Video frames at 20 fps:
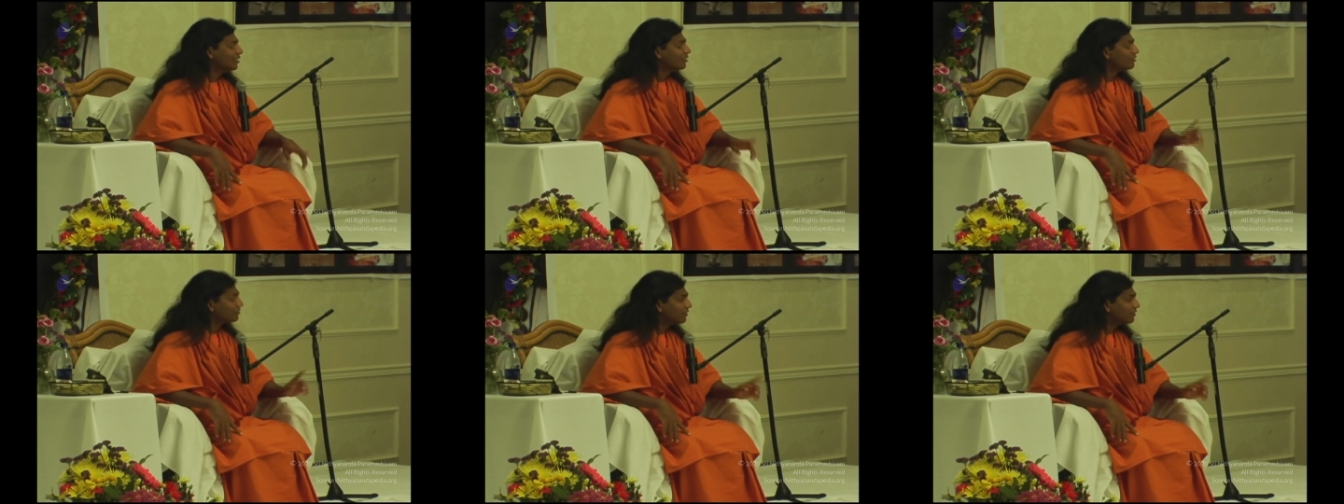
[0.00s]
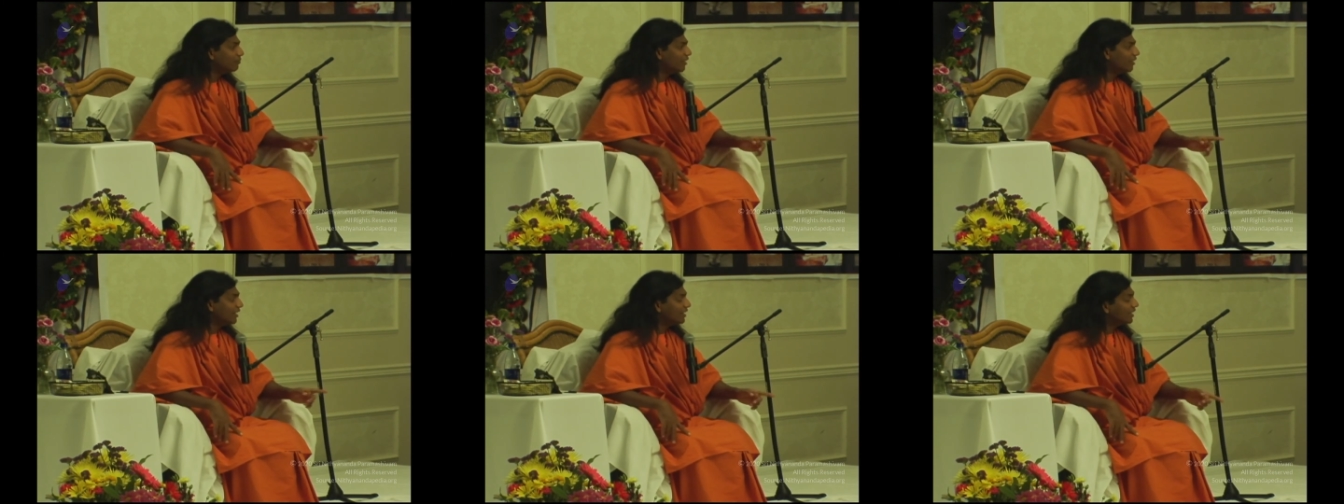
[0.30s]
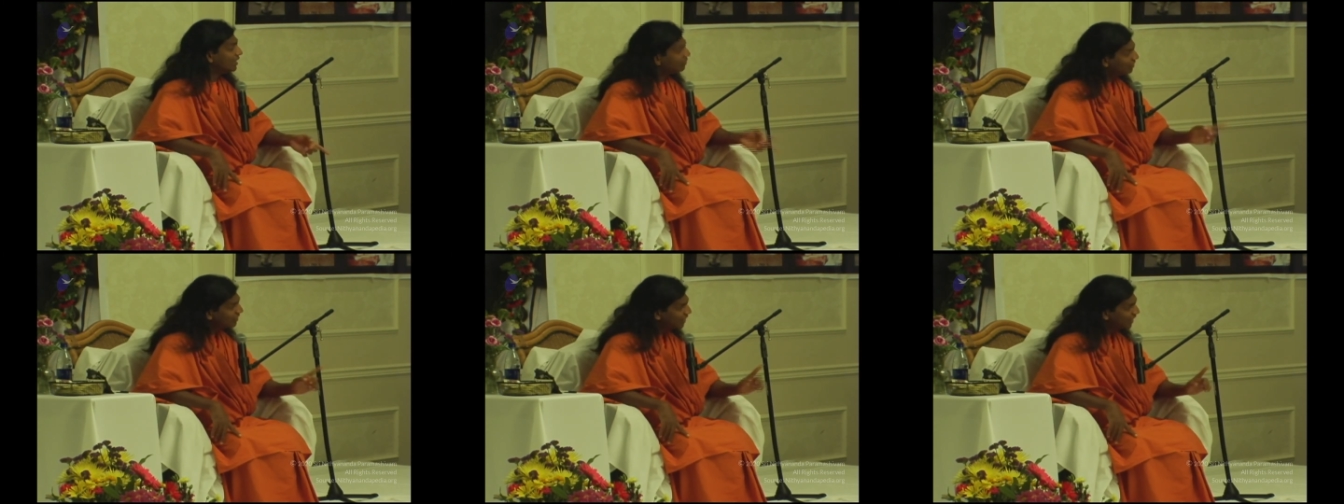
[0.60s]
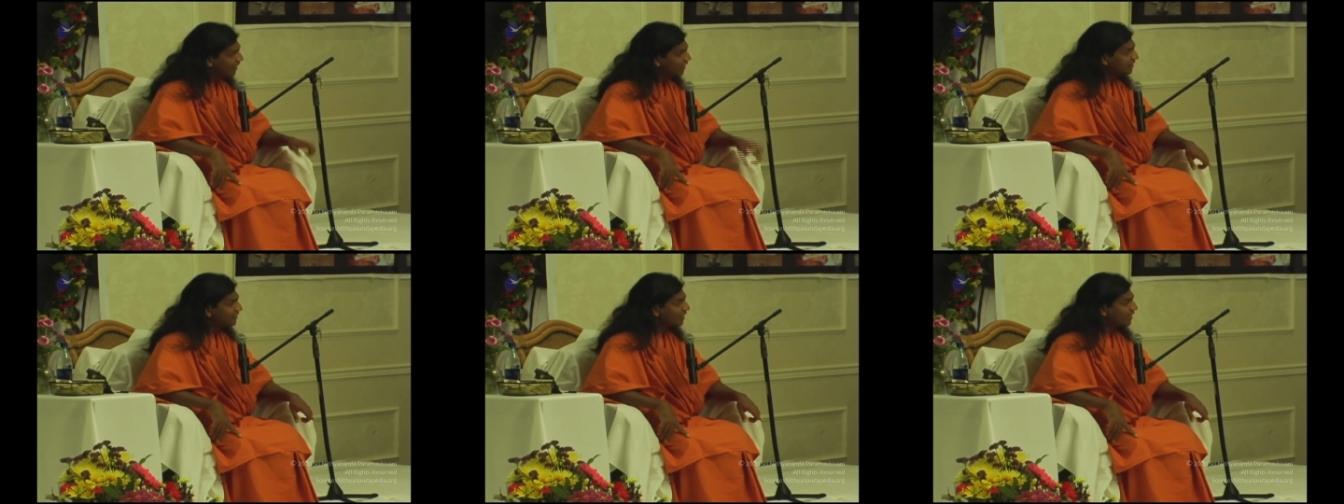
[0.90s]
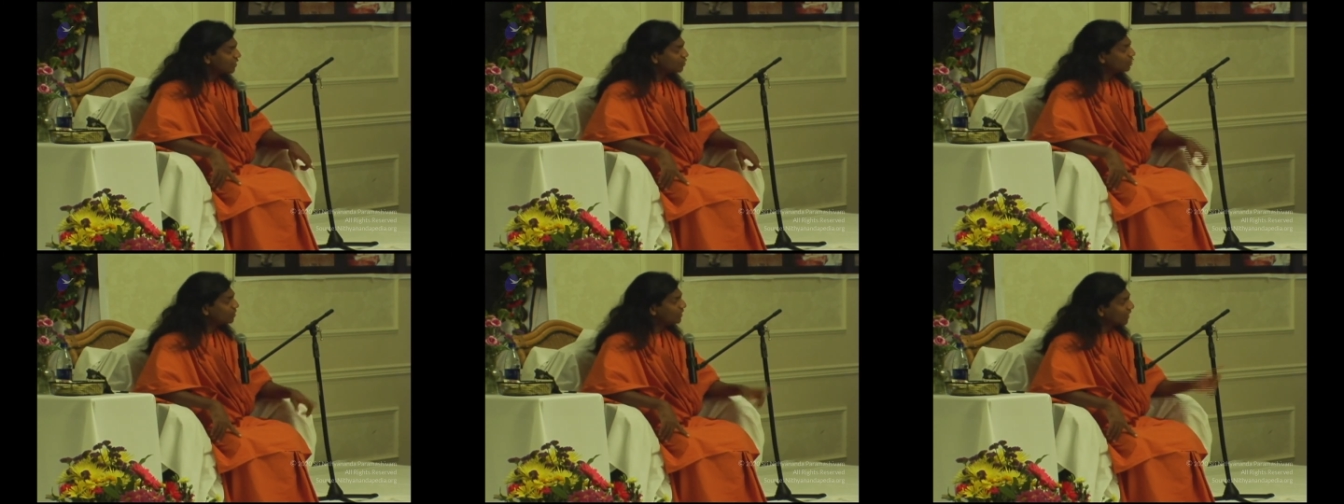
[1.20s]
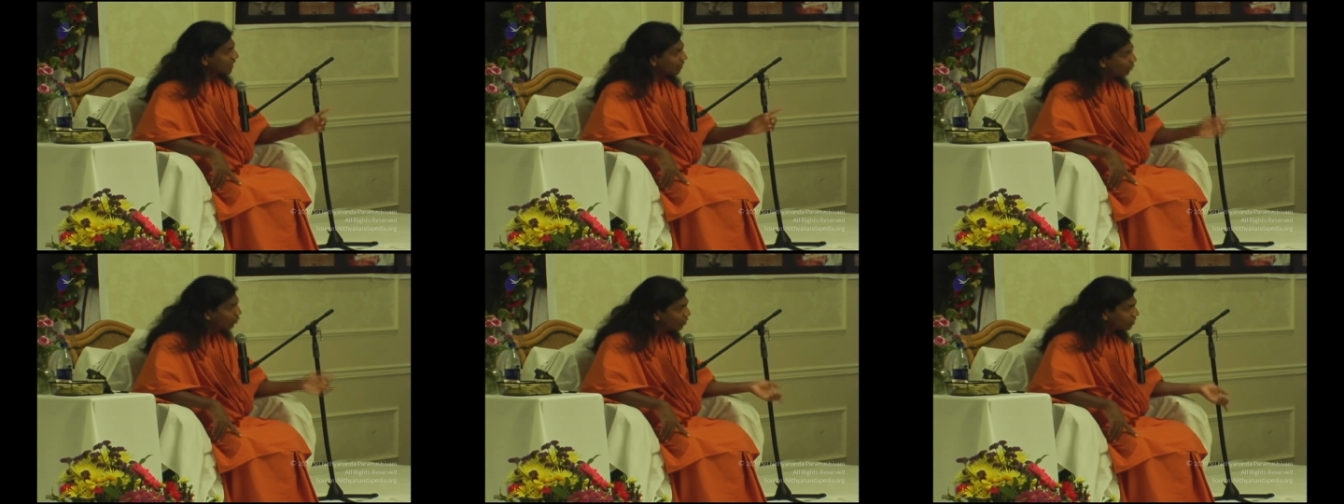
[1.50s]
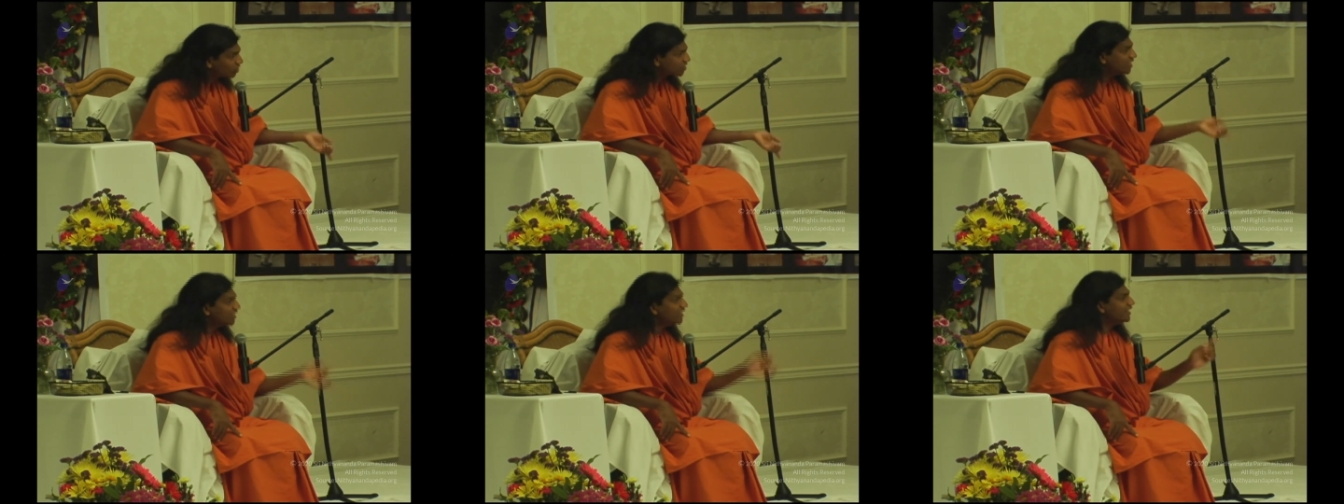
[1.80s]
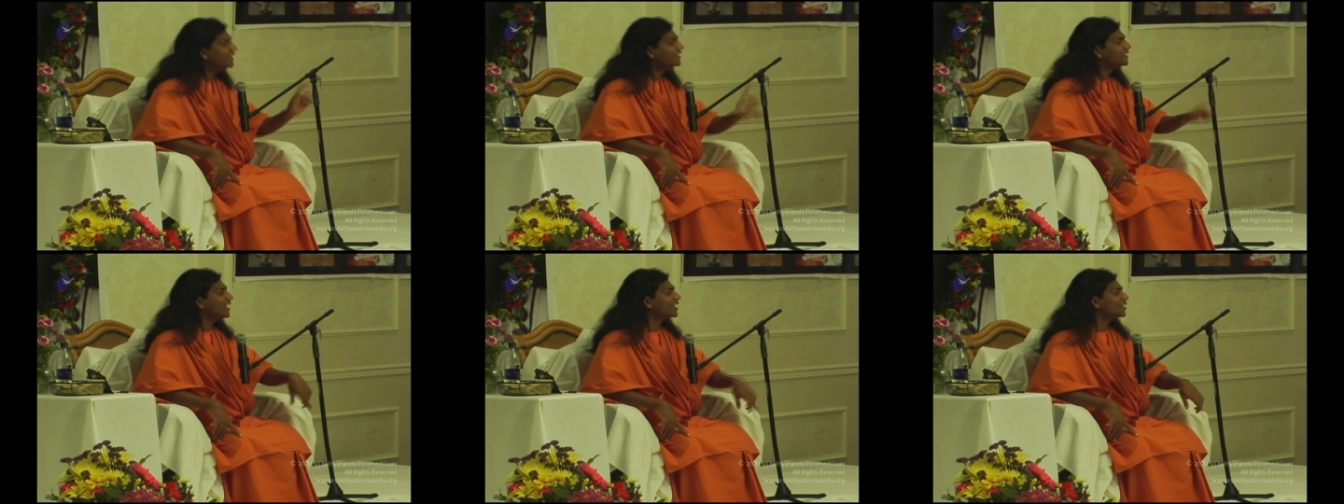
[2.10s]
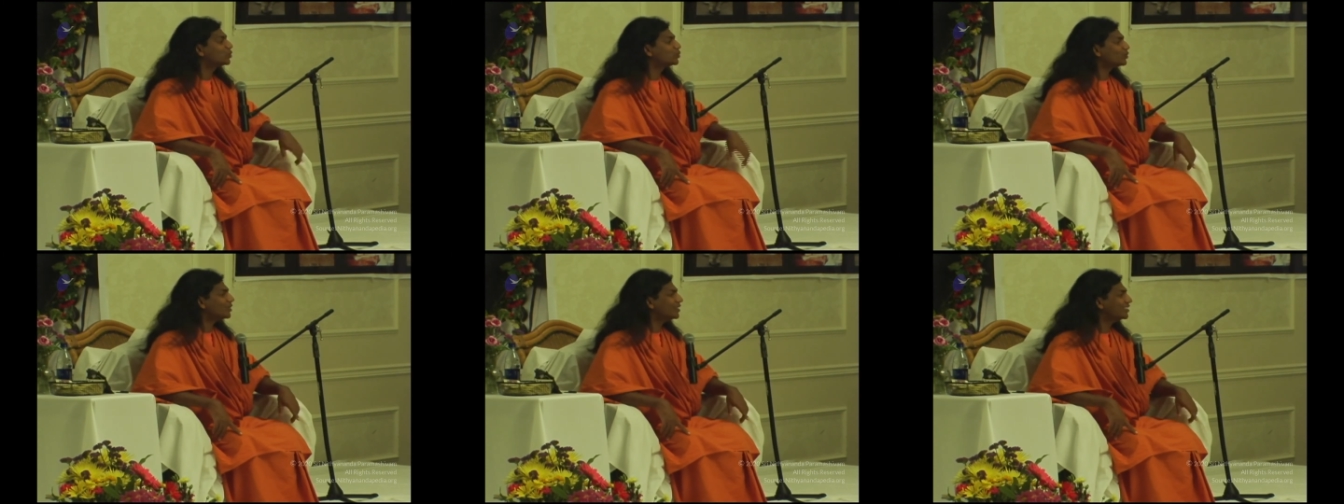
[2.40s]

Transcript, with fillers: Female, even they are intellectual, they are emotionally intellectual.